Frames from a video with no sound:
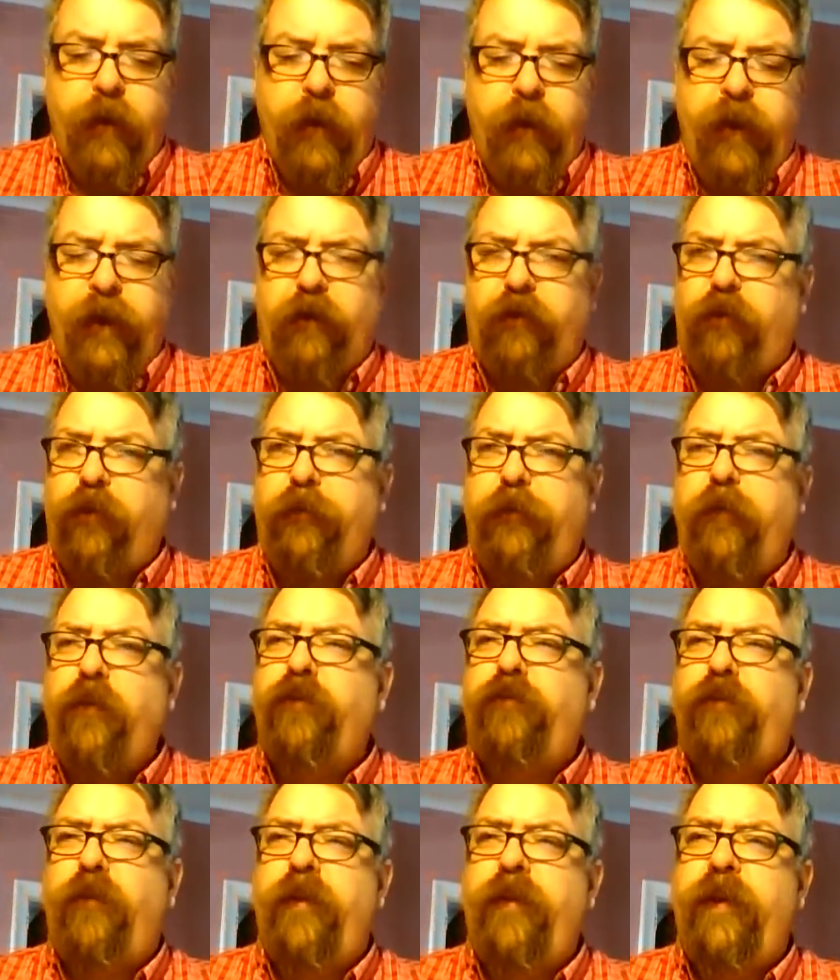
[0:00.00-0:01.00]
It's the
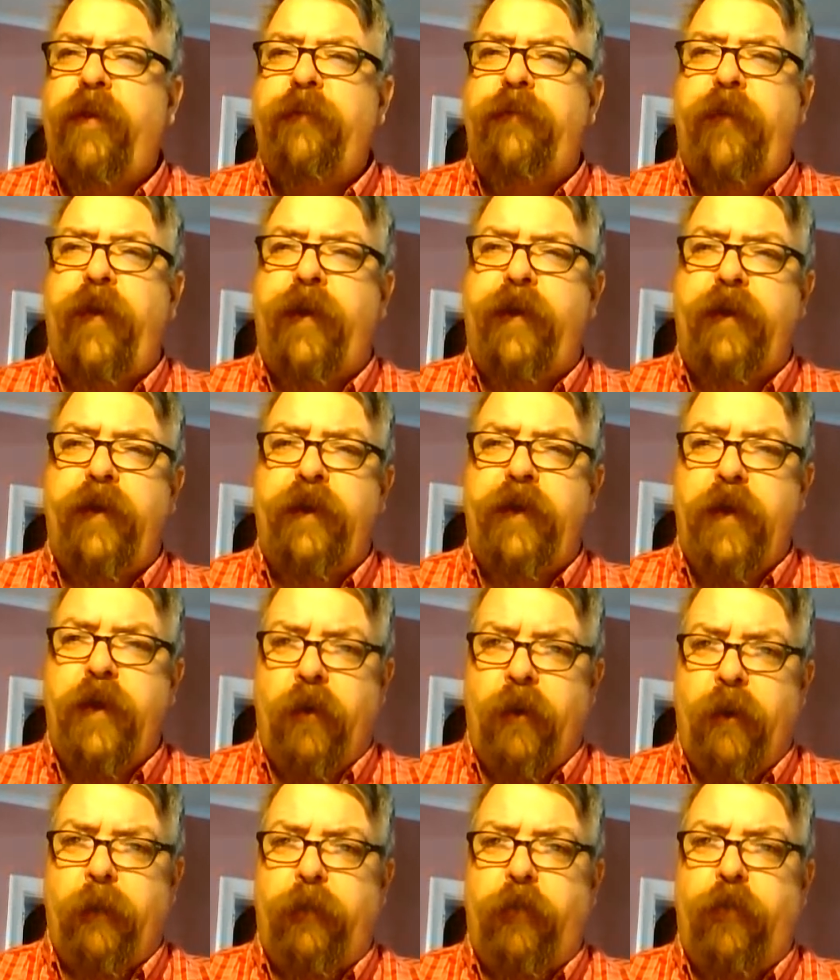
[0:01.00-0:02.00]
first one that affected
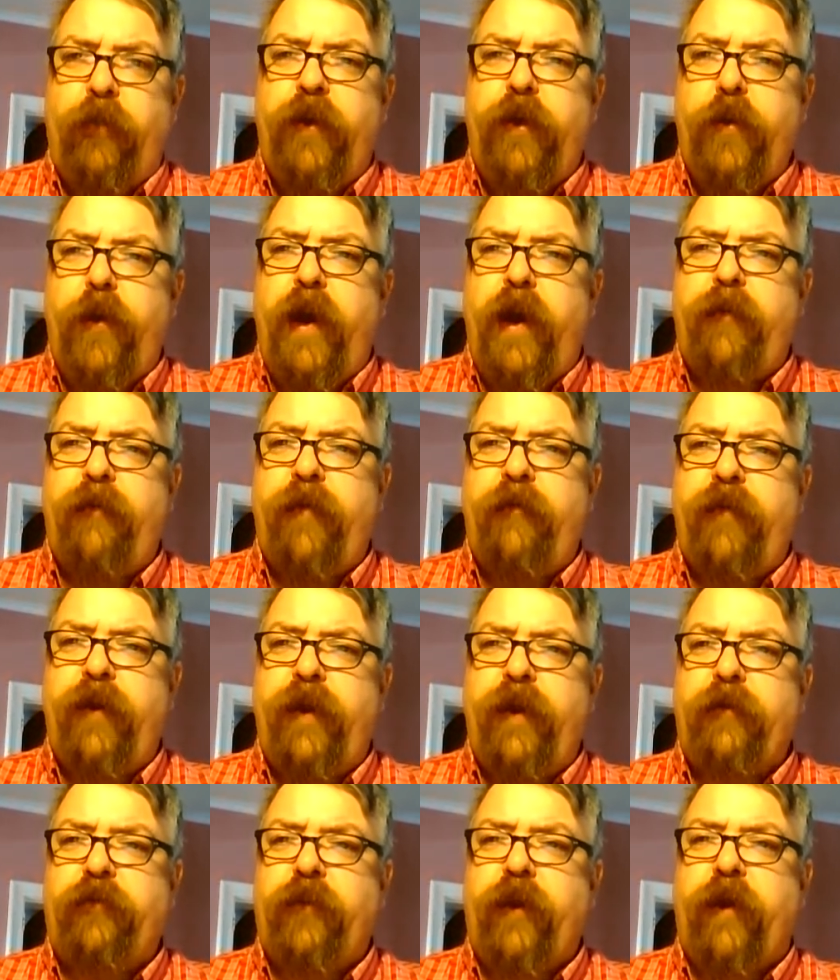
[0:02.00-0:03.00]
Europe. We do have
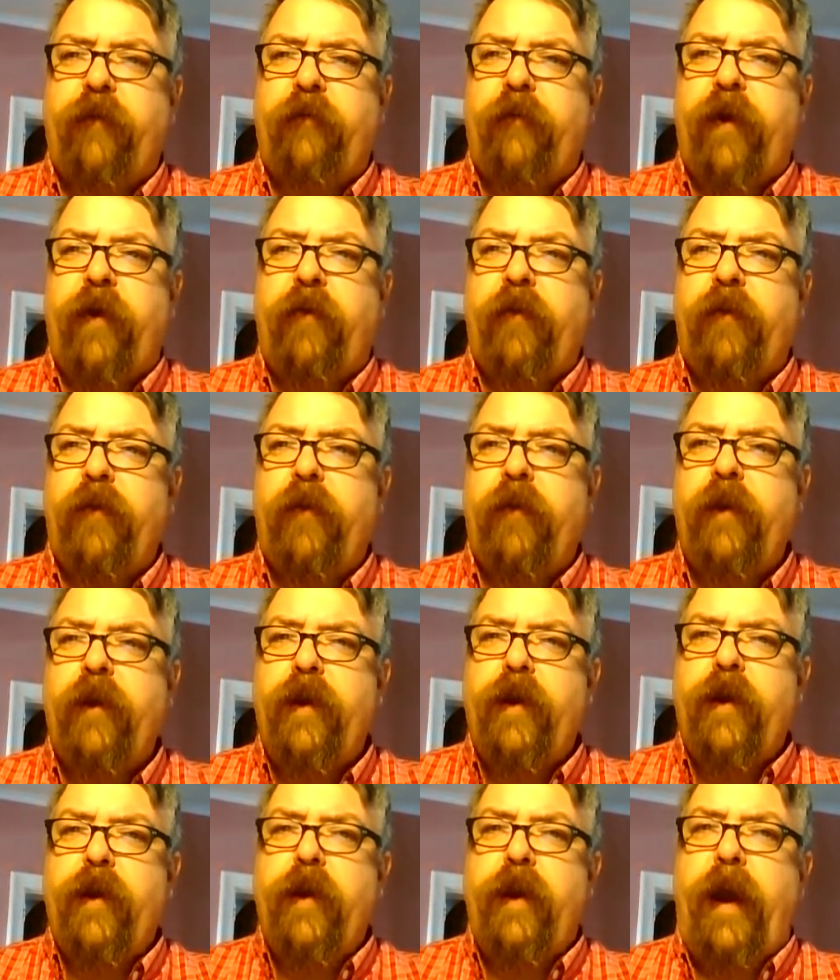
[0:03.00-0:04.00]
evidence of other
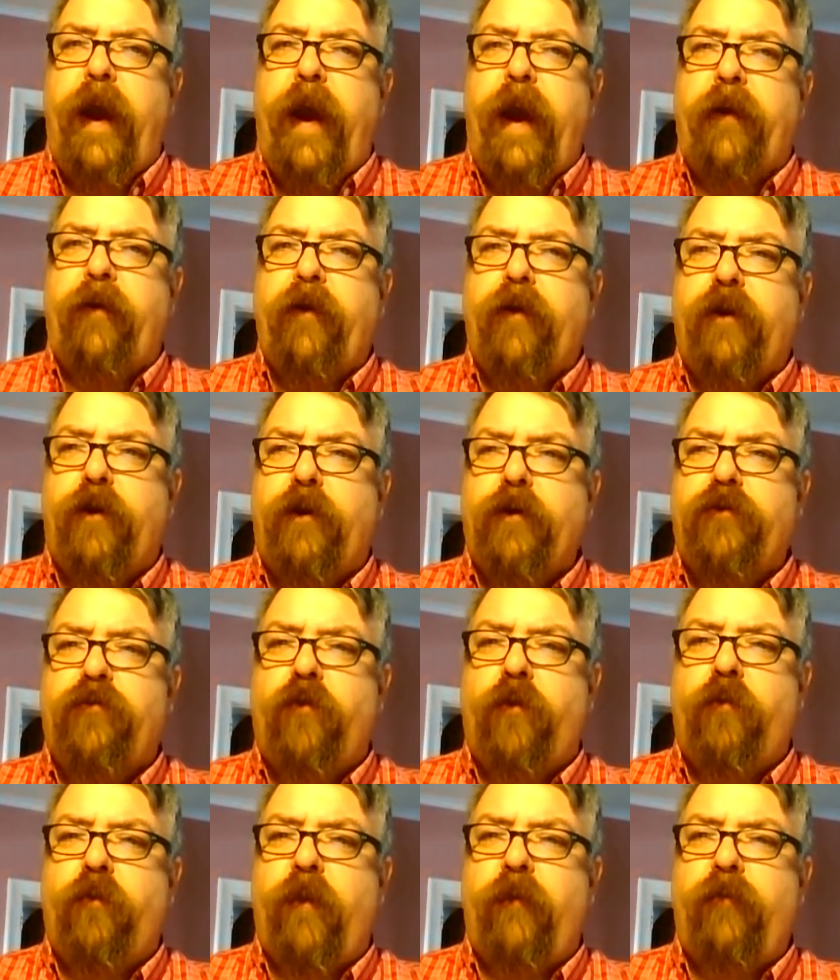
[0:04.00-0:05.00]

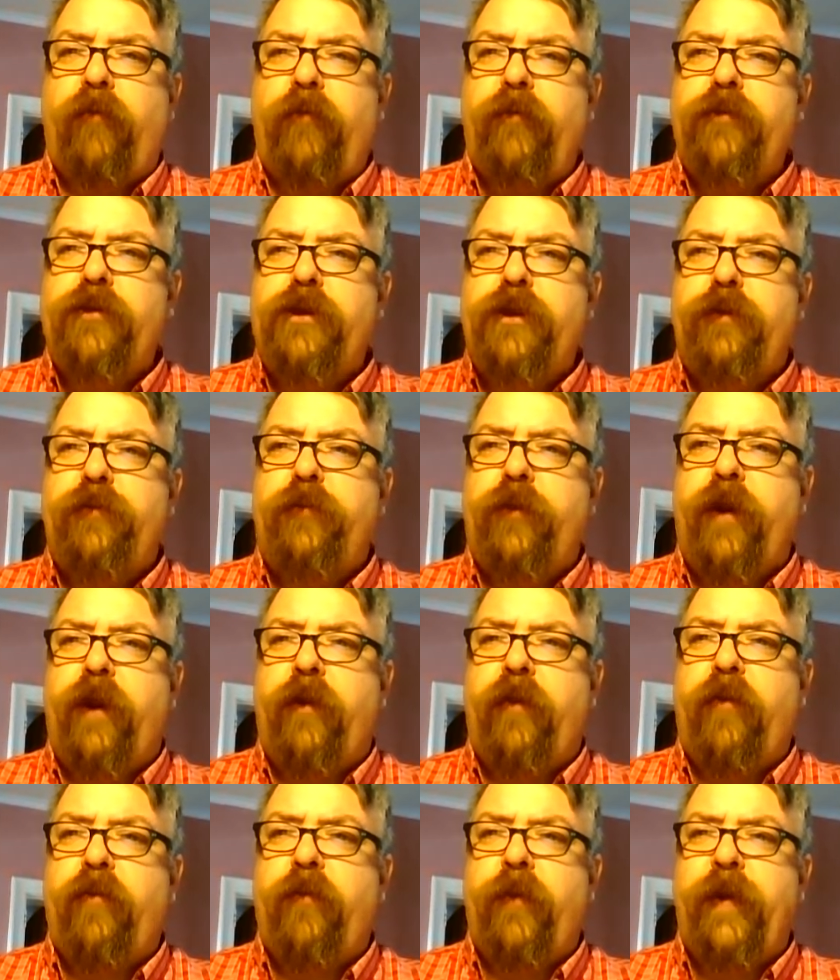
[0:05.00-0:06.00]
agricultural revolutions in
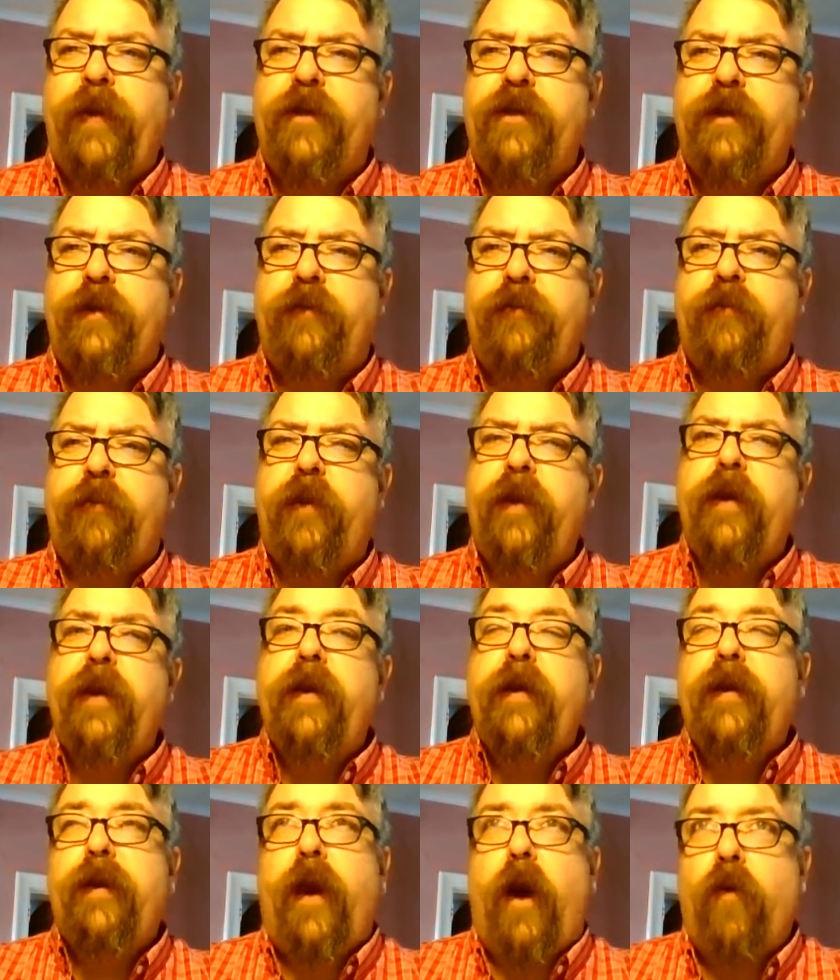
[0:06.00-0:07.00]
other regions
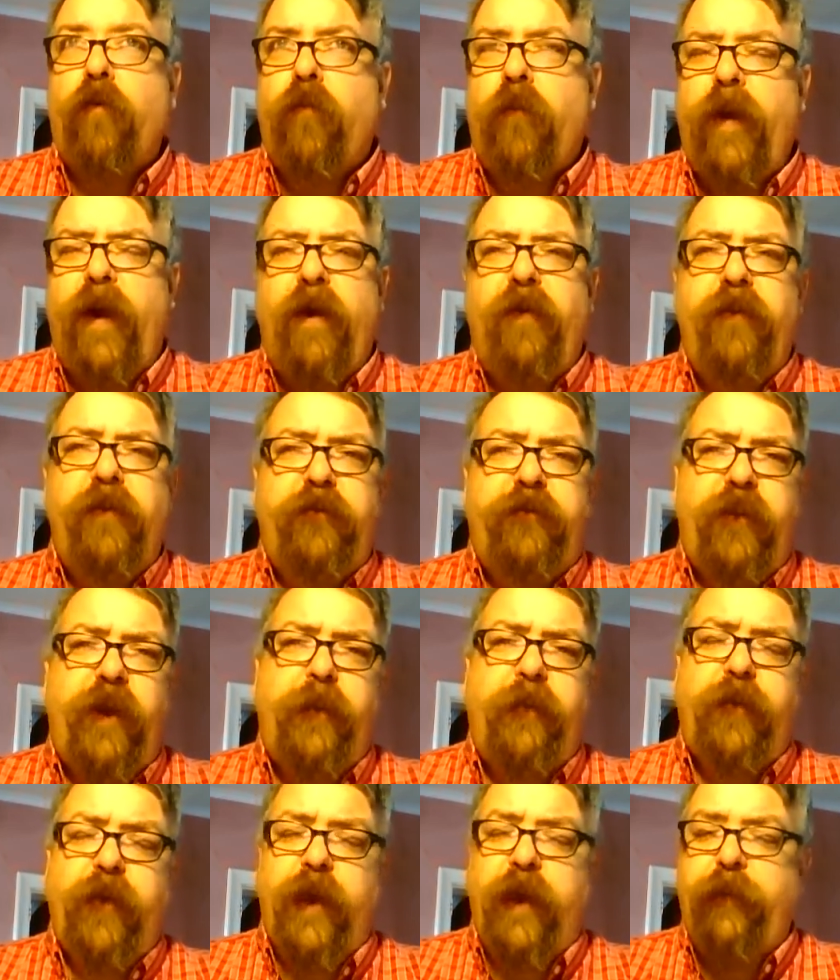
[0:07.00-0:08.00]
around the
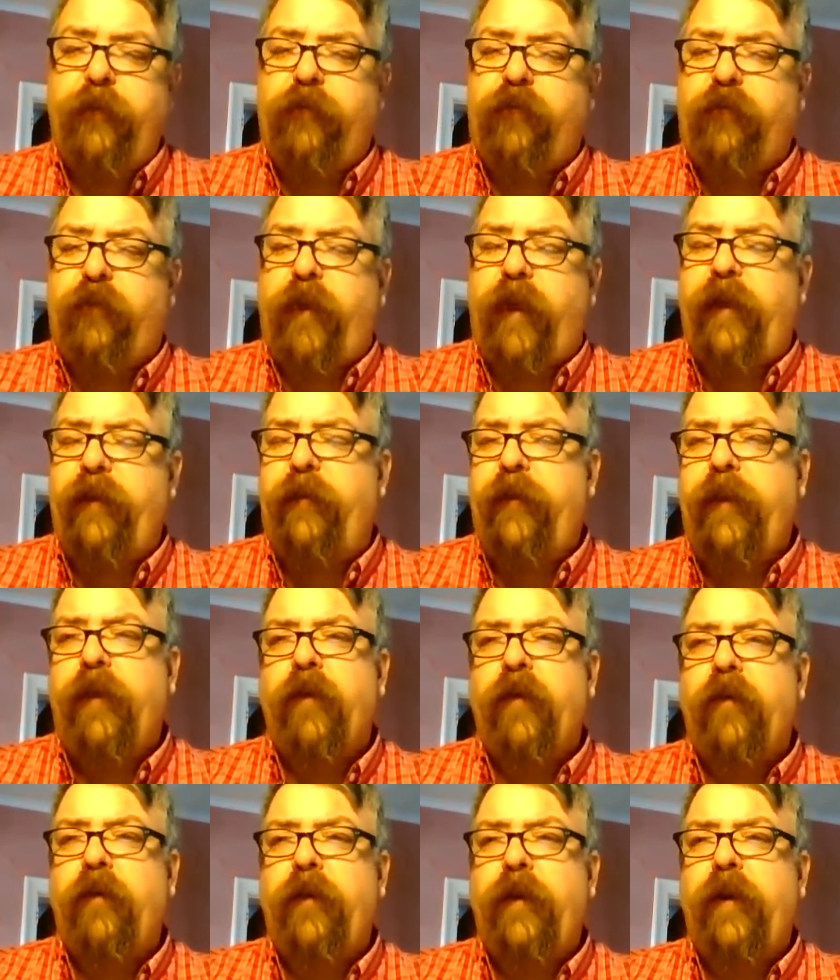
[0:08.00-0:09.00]
same time, slightly
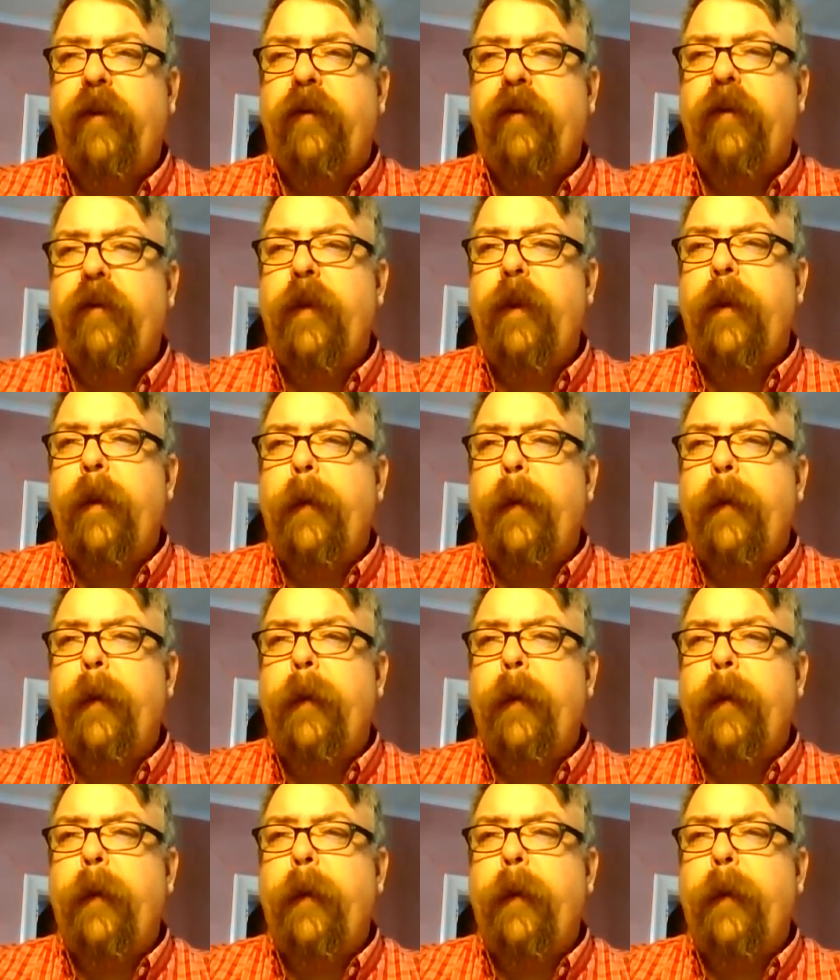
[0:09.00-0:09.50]
earlier.